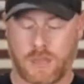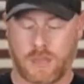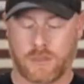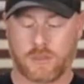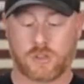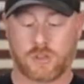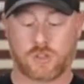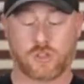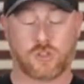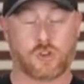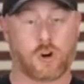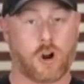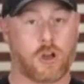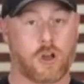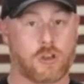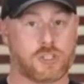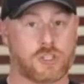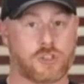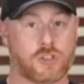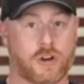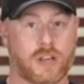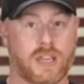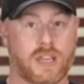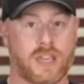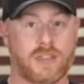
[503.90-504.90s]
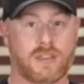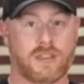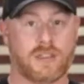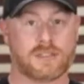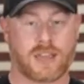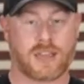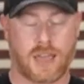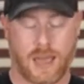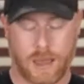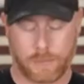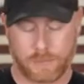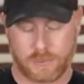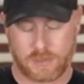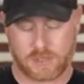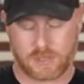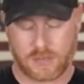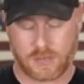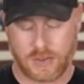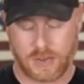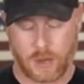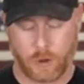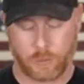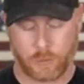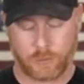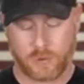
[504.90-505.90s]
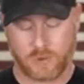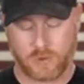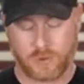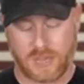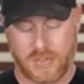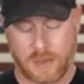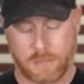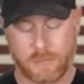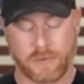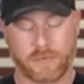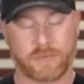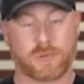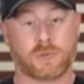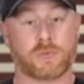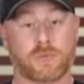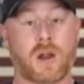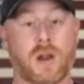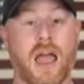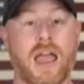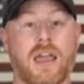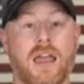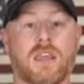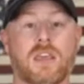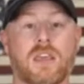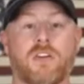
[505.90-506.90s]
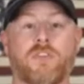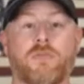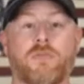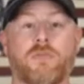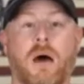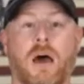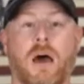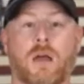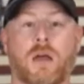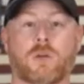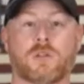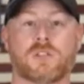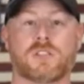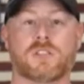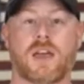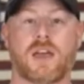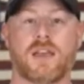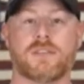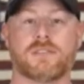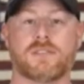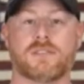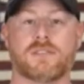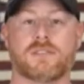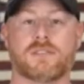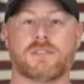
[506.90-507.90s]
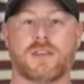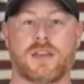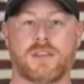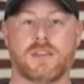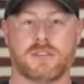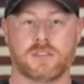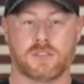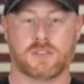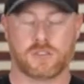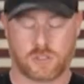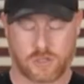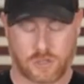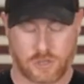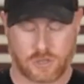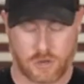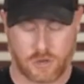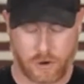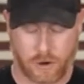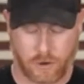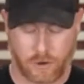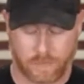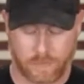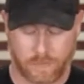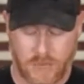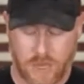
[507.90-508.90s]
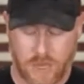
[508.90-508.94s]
This drawstring at the top is going to help you keep a variety of bottle sizes nice and secure.